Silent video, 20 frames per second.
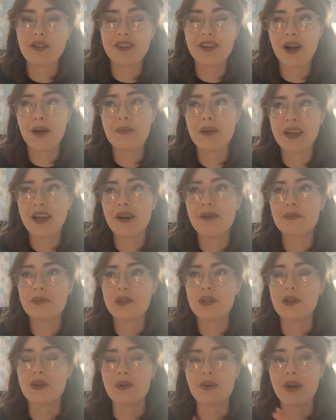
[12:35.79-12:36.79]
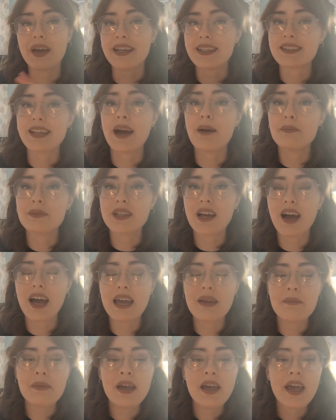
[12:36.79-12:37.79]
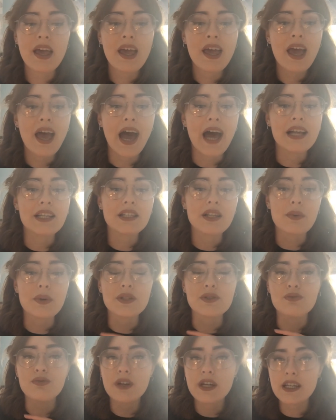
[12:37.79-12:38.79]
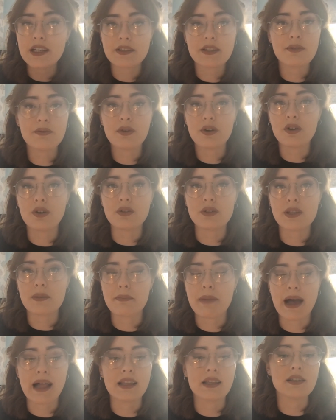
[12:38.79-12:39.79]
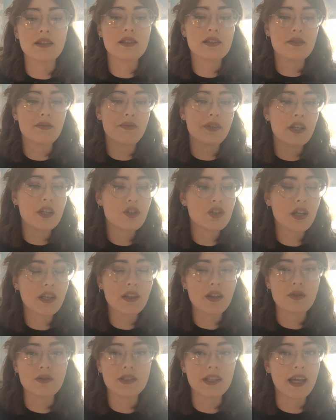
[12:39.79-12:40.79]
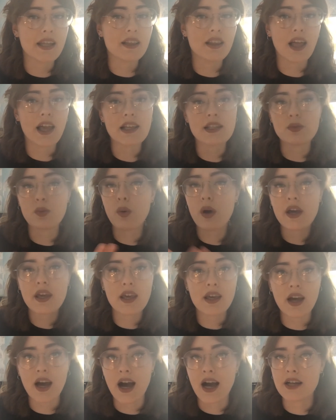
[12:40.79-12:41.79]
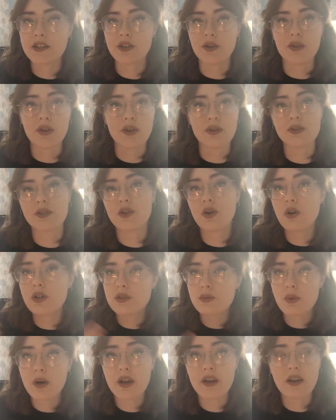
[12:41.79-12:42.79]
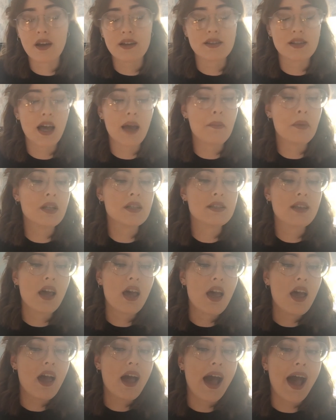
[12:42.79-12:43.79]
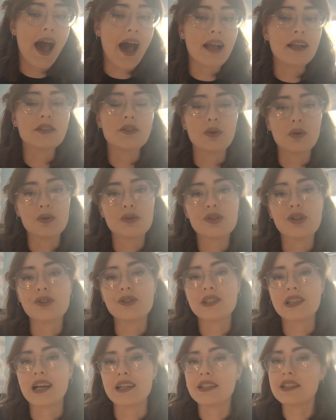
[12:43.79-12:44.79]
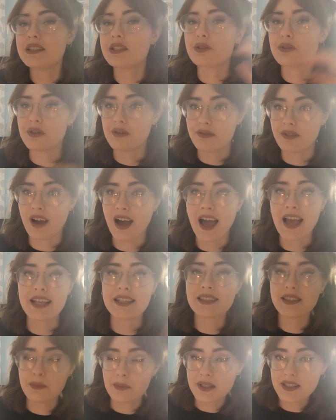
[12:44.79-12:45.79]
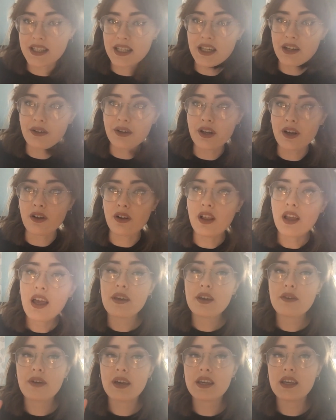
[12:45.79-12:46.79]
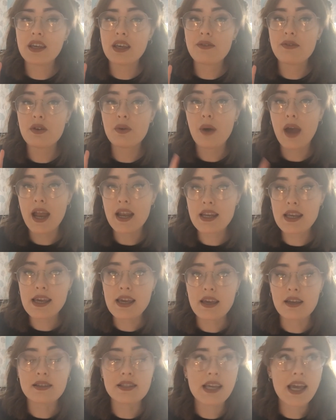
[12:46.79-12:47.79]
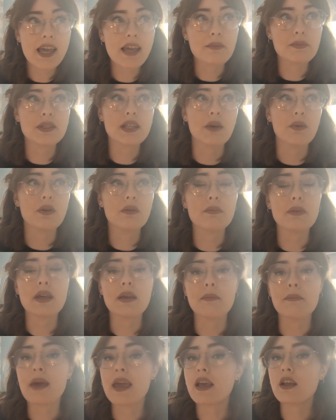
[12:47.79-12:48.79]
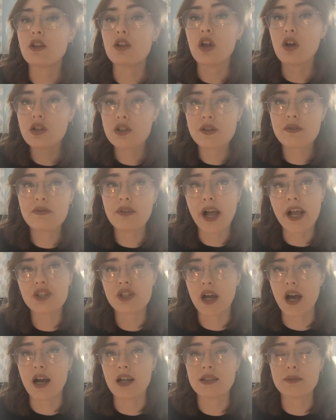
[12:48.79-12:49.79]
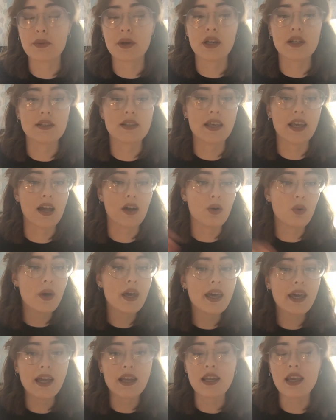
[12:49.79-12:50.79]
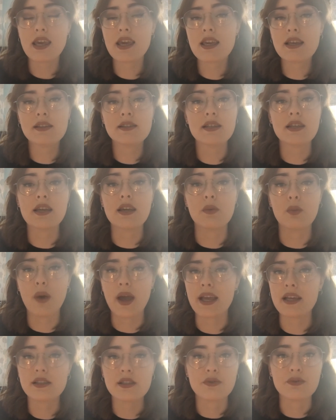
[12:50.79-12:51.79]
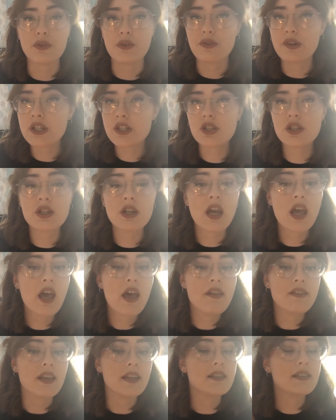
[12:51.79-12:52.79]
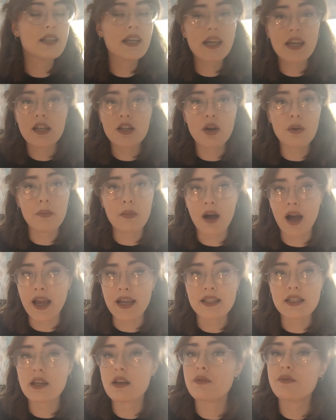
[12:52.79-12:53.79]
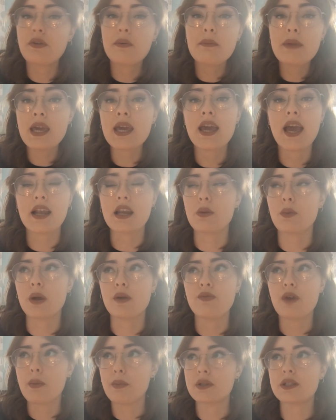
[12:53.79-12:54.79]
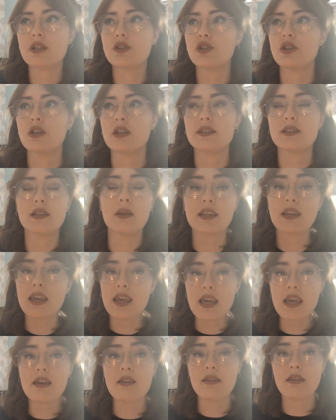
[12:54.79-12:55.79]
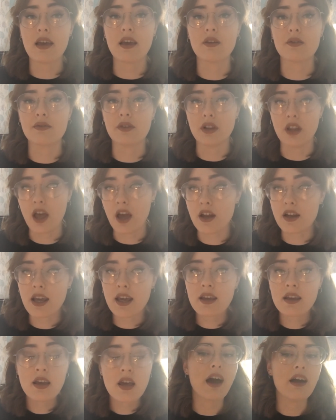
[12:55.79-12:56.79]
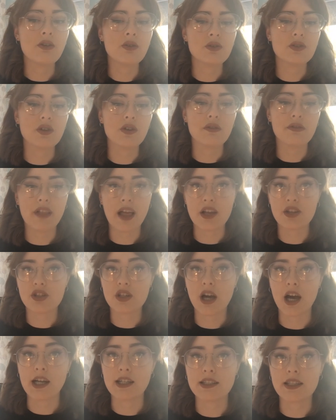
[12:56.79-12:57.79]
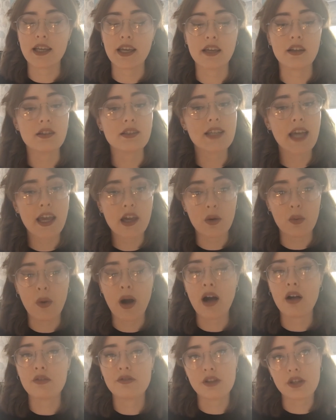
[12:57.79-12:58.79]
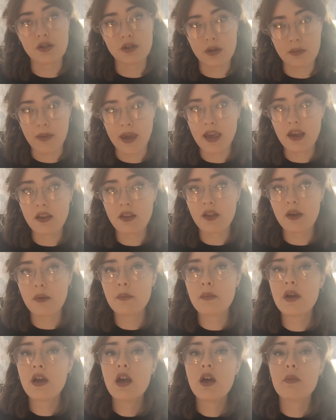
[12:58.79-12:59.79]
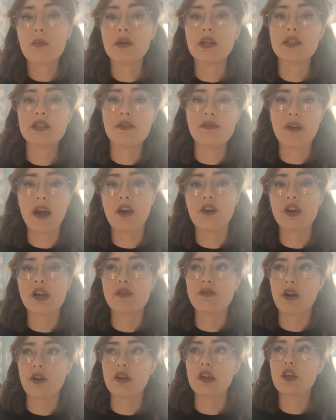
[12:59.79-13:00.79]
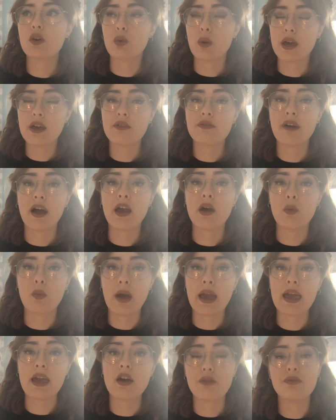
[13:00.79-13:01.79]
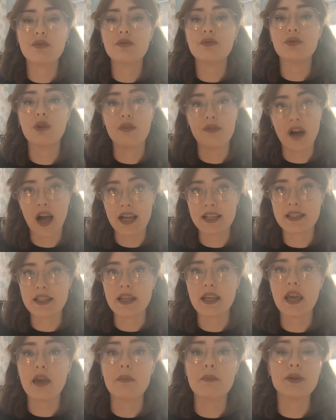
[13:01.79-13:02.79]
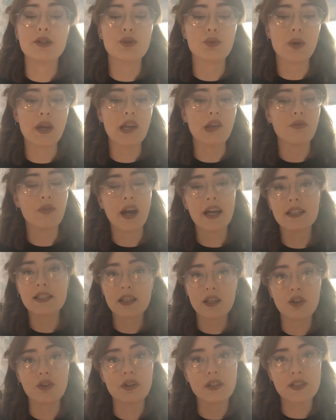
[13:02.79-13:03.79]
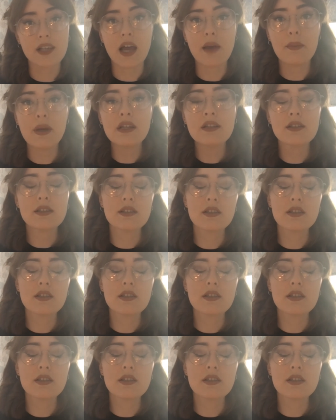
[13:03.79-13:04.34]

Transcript: coming up to exam time, and so it's really difficult to balance finishing those deadlines, working hard on those coursework assignments, and also starting to revise the material. I think if I could give you any tips, it would be make lots of flashcards, because they are quick and easy ways of revision. They stick in your mind. For me anyway, repetition is the key thing for learning, and also flashcards, like, it'll take a while for you to make them, but it's a very, very quick fire way of revising in between writing your assignments.